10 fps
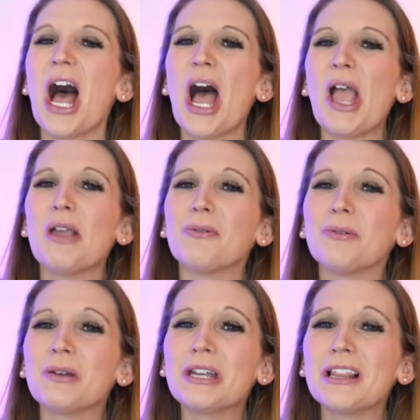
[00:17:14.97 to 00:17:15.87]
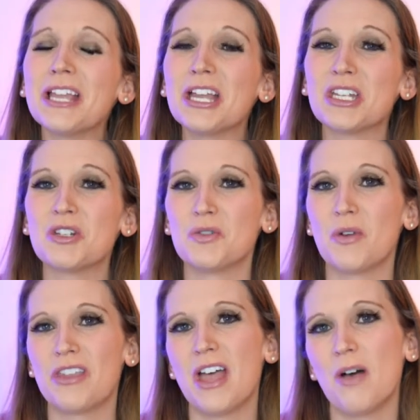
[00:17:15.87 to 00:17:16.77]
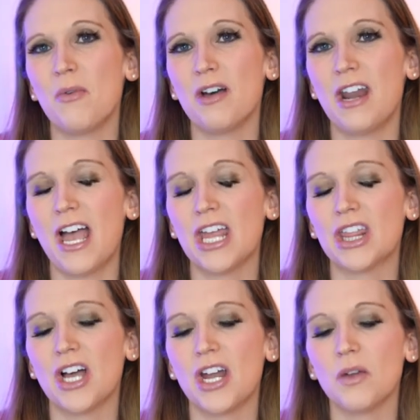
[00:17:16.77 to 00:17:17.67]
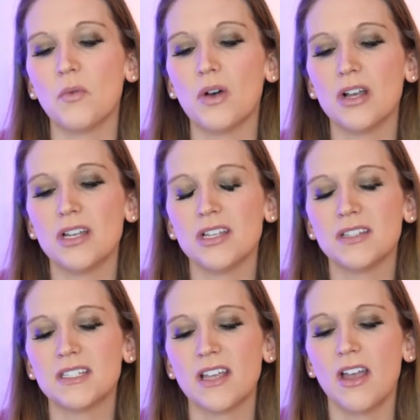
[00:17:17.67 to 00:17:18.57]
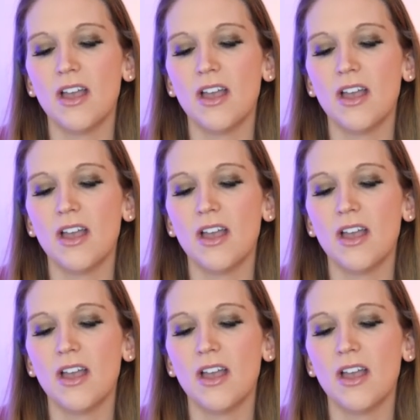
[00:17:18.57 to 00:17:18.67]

I really enjoyed that one. I thought it was